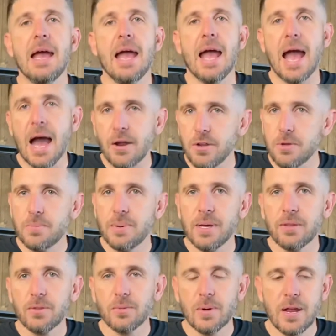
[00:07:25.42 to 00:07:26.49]
How do you
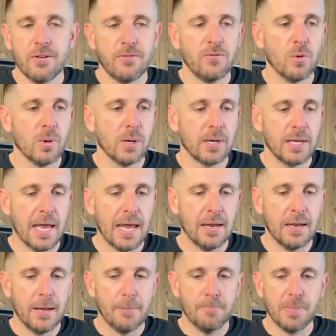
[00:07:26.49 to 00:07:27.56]
pick the right fork?
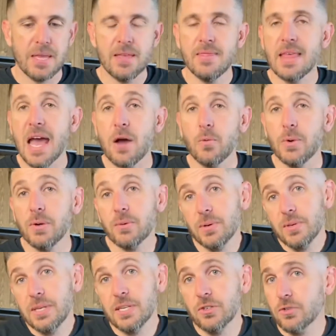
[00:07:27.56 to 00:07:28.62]
And in that, we
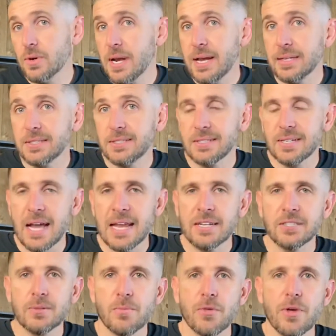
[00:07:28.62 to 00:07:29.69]
really address kind of
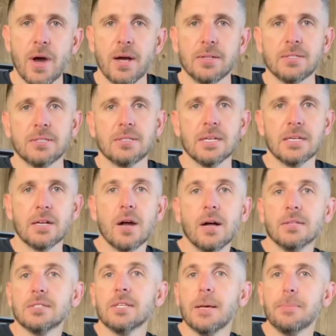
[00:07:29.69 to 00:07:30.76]
some thoughts and
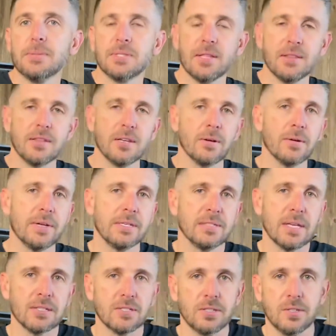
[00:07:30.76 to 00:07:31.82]
concepts and theories
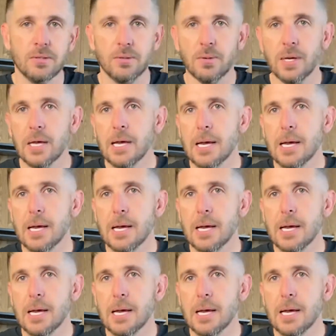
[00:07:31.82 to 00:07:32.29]
as to,